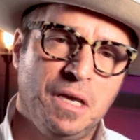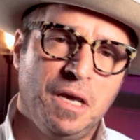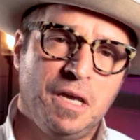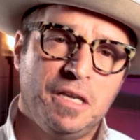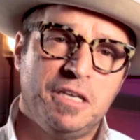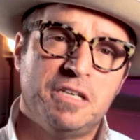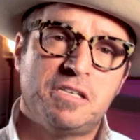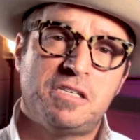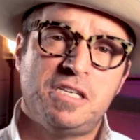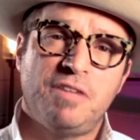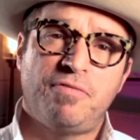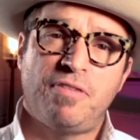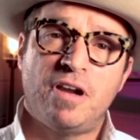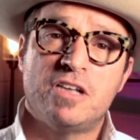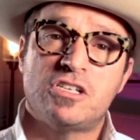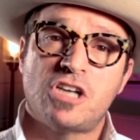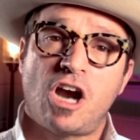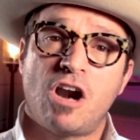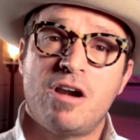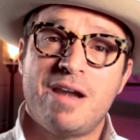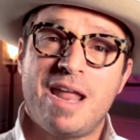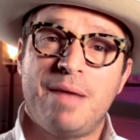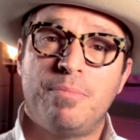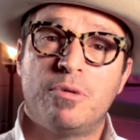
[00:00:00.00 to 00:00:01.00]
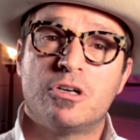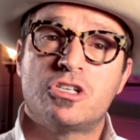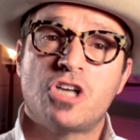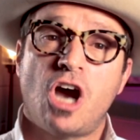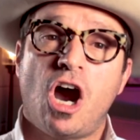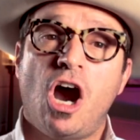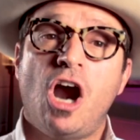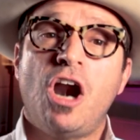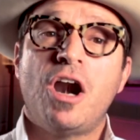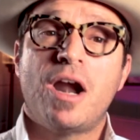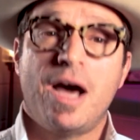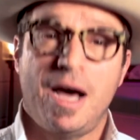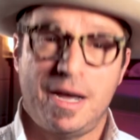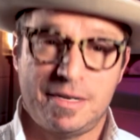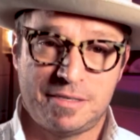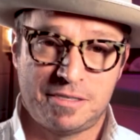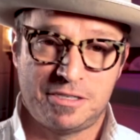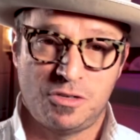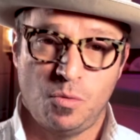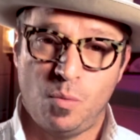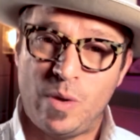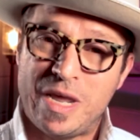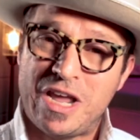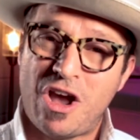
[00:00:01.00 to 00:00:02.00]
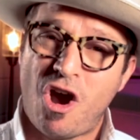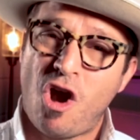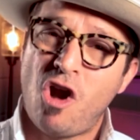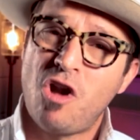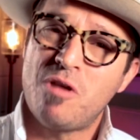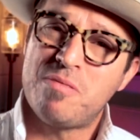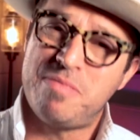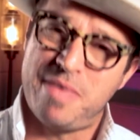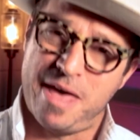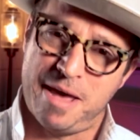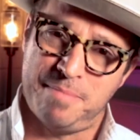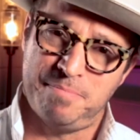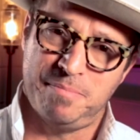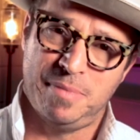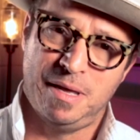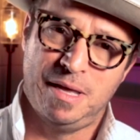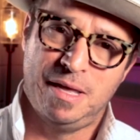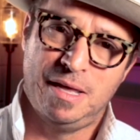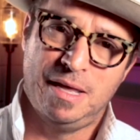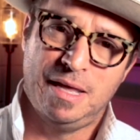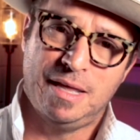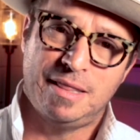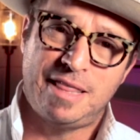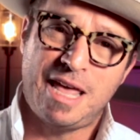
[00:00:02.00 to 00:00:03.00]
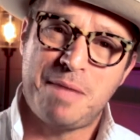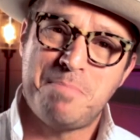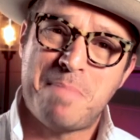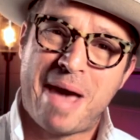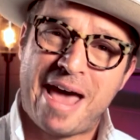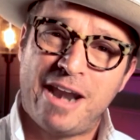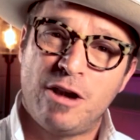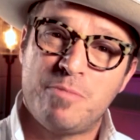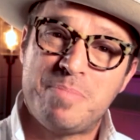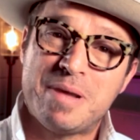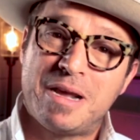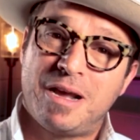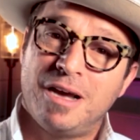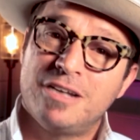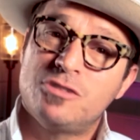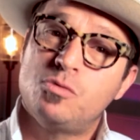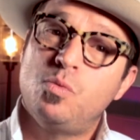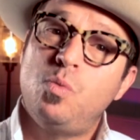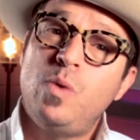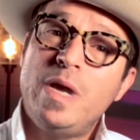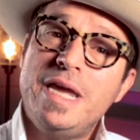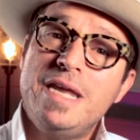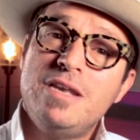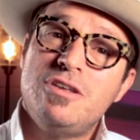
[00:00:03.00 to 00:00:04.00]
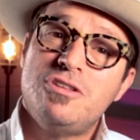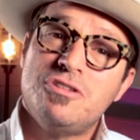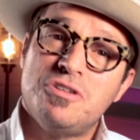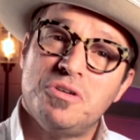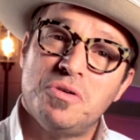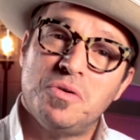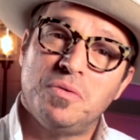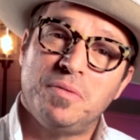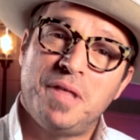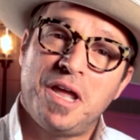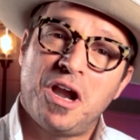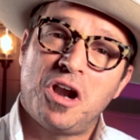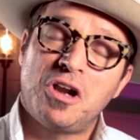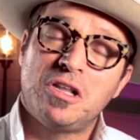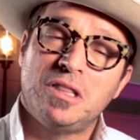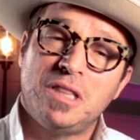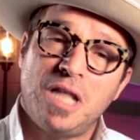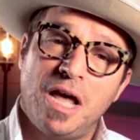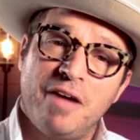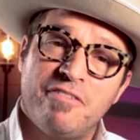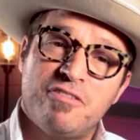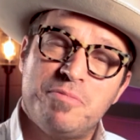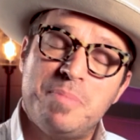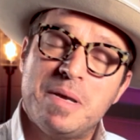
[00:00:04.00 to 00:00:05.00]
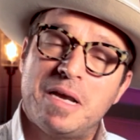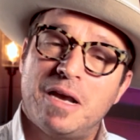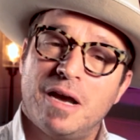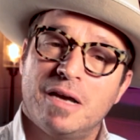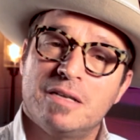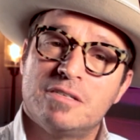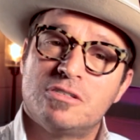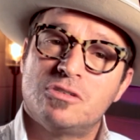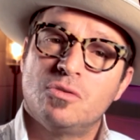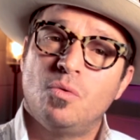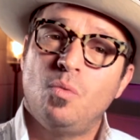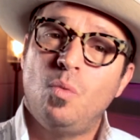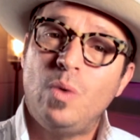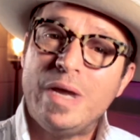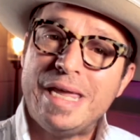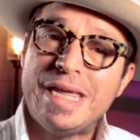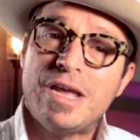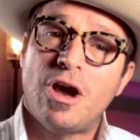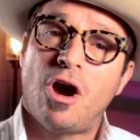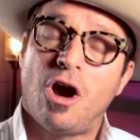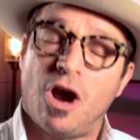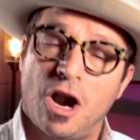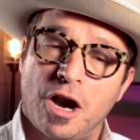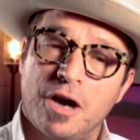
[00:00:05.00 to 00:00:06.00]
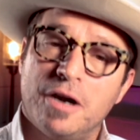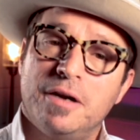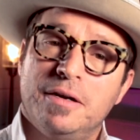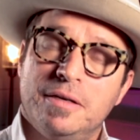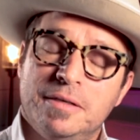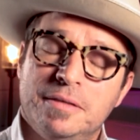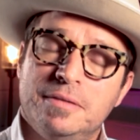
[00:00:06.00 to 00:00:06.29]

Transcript: you see, friends, our neighbors are us. We are them. They matter because we do. They are loved because we are.